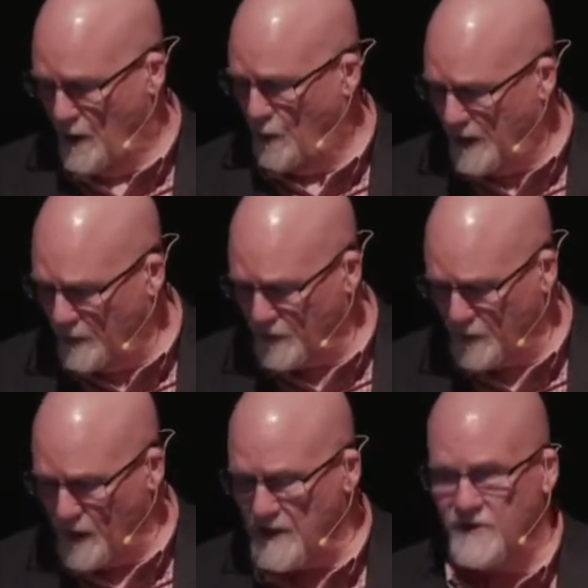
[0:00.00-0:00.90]
when he was
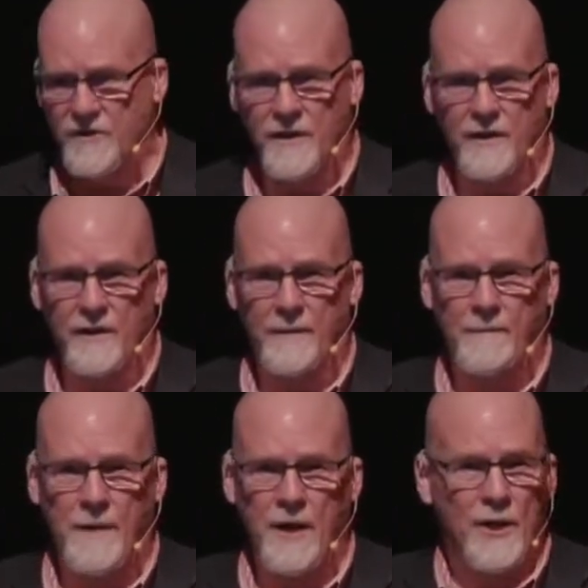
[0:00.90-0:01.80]
arrested?
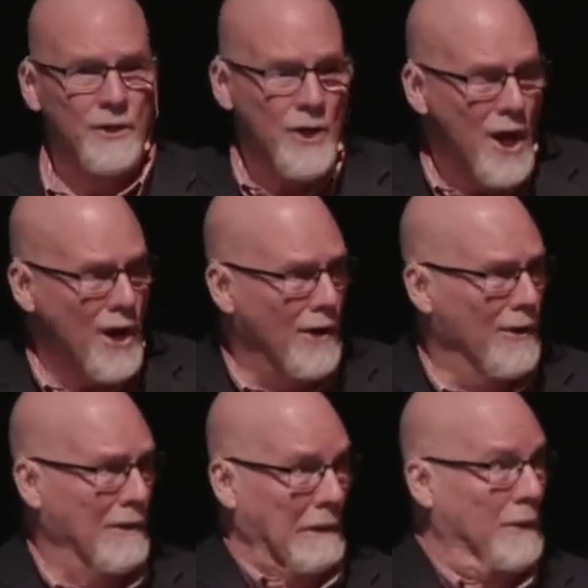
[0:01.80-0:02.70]

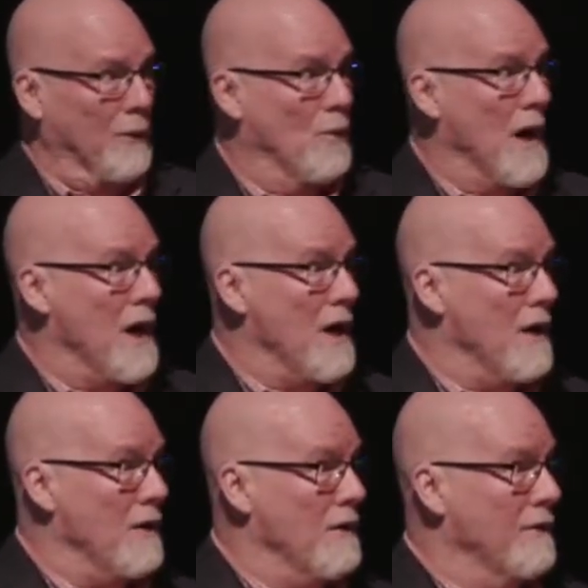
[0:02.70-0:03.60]
No.
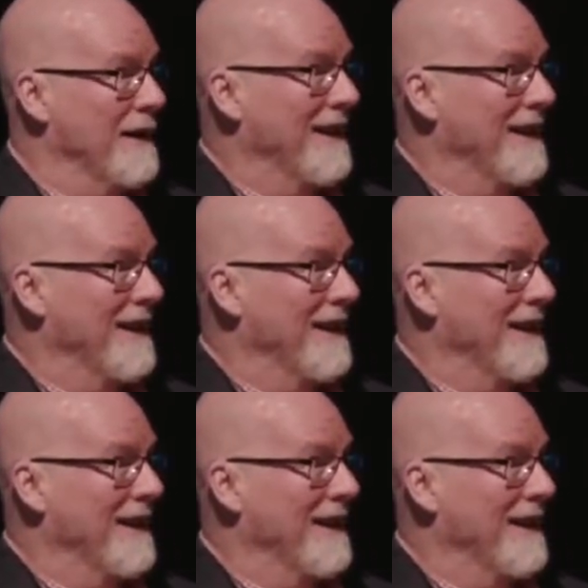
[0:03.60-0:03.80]
Whoa.